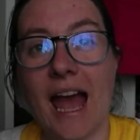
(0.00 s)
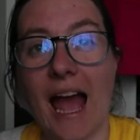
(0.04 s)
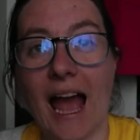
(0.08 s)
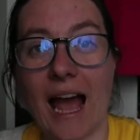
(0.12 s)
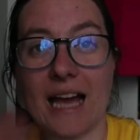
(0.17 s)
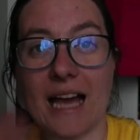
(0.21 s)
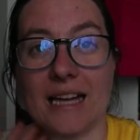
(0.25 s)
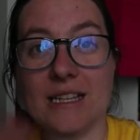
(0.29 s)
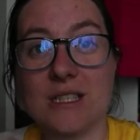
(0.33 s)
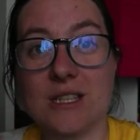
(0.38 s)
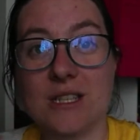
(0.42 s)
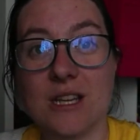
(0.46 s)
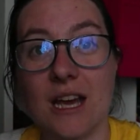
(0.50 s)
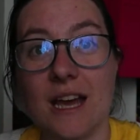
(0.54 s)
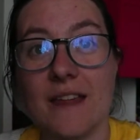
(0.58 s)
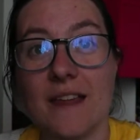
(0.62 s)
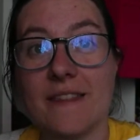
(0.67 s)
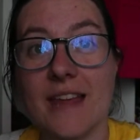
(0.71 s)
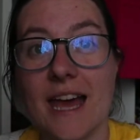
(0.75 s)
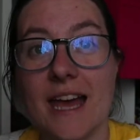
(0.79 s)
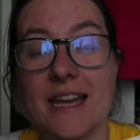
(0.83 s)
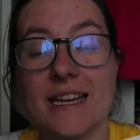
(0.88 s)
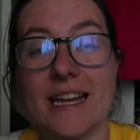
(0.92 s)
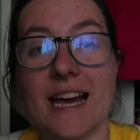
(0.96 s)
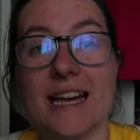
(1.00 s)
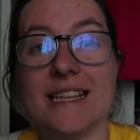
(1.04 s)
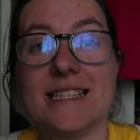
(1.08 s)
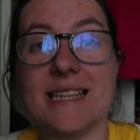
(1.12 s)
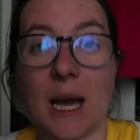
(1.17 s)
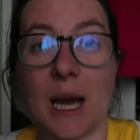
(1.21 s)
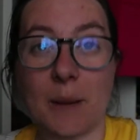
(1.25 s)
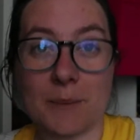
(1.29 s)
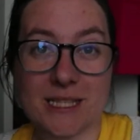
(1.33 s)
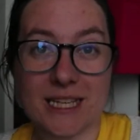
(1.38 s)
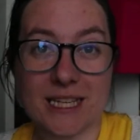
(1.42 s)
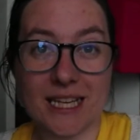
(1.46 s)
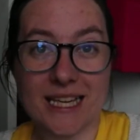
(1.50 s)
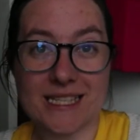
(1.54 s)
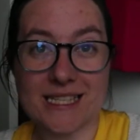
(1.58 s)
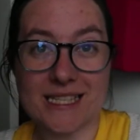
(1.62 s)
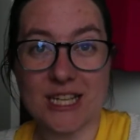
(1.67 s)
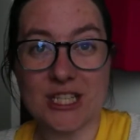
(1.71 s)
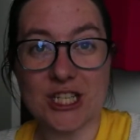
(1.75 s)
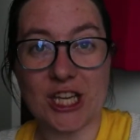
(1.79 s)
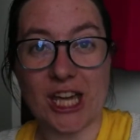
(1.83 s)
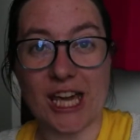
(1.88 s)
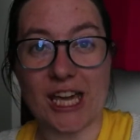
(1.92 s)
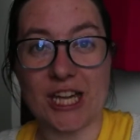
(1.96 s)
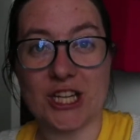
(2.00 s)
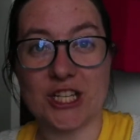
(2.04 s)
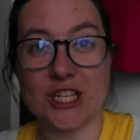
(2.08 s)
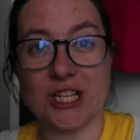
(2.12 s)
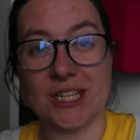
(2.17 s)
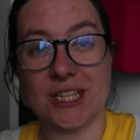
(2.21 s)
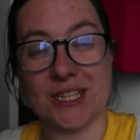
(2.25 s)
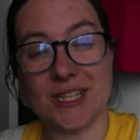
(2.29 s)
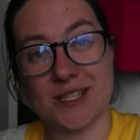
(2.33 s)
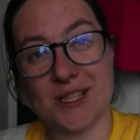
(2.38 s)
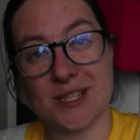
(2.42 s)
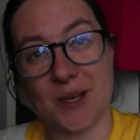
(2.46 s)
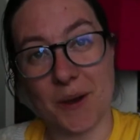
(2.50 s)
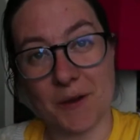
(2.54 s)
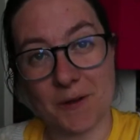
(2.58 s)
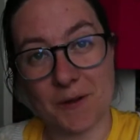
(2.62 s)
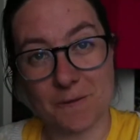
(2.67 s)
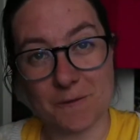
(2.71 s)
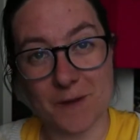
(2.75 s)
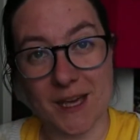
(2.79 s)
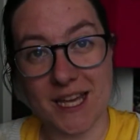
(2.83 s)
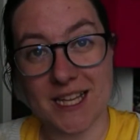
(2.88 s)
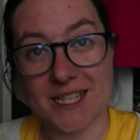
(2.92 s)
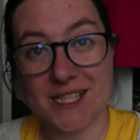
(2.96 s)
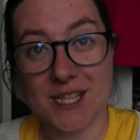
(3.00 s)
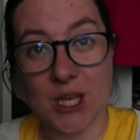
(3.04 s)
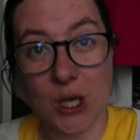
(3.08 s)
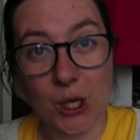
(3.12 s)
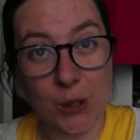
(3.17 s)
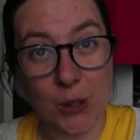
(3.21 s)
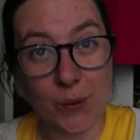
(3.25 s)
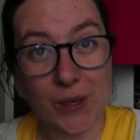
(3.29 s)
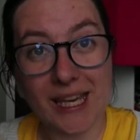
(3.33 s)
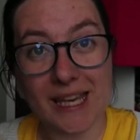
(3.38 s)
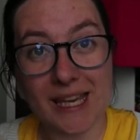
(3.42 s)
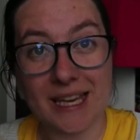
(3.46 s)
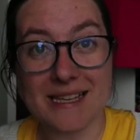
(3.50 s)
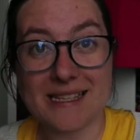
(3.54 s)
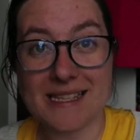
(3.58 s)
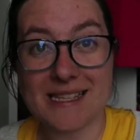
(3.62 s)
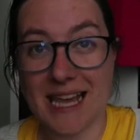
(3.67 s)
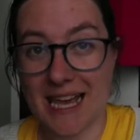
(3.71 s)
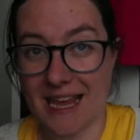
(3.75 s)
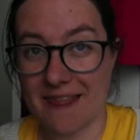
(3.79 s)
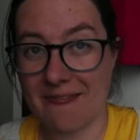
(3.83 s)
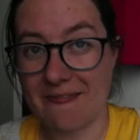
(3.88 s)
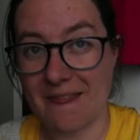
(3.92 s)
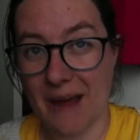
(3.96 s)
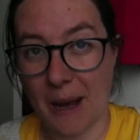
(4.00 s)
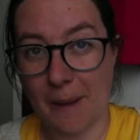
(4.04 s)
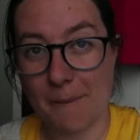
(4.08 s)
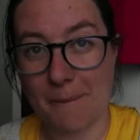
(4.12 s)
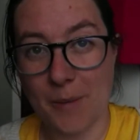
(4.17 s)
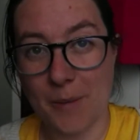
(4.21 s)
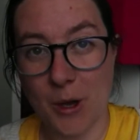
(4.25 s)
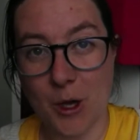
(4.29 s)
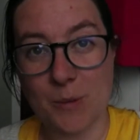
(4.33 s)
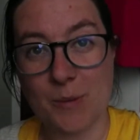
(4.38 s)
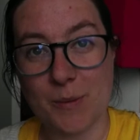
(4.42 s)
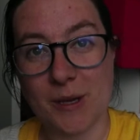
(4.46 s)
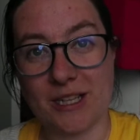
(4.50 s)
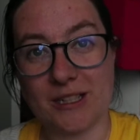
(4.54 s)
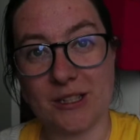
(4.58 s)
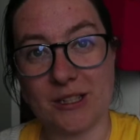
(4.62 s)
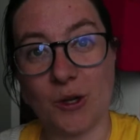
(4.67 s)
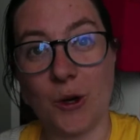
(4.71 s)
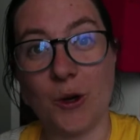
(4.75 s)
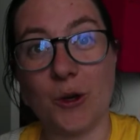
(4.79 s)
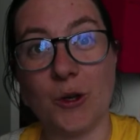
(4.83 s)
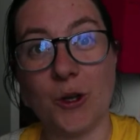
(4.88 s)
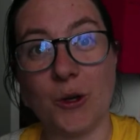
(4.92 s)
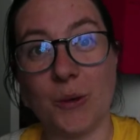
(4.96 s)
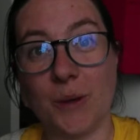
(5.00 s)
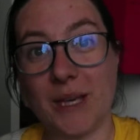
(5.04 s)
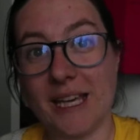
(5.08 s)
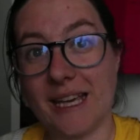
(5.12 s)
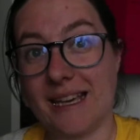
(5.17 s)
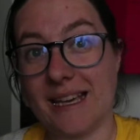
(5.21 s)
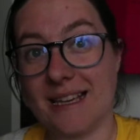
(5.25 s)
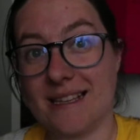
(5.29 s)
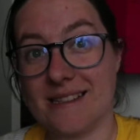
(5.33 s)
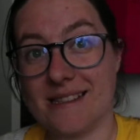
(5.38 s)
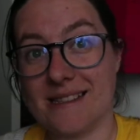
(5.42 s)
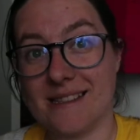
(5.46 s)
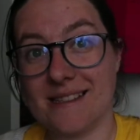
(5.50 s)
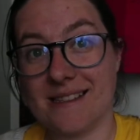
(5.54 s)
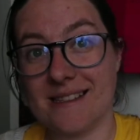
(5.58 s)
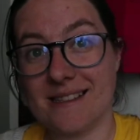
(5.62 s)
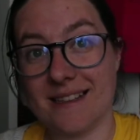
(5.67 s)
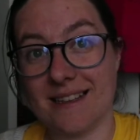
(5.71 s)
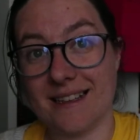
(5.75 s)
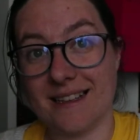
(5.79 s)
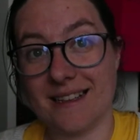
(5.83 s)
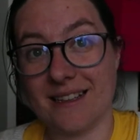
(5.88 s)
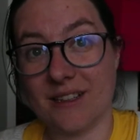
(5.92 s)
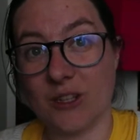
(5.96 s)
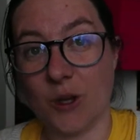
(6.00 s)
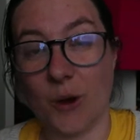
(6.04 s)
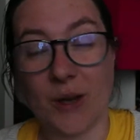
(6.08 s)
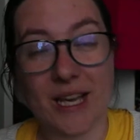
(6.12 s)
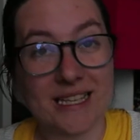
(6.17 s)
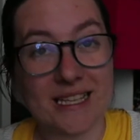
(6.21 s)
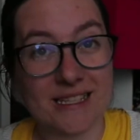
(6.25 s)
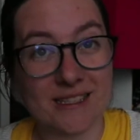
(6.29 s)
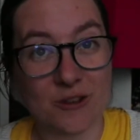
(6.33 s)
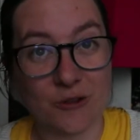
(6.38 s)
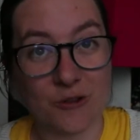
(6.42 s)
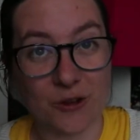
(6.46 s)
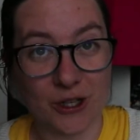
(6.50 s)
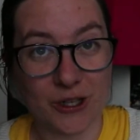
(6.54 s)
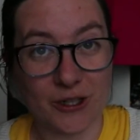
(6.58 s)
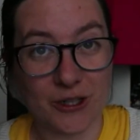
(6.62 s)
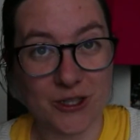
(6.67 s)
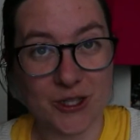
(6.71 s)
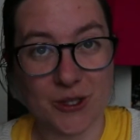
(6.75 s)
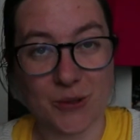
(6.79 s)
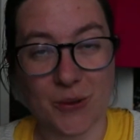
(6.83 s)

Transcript: and then adapting his education so it fits who he is in that moment not who he is not his chronological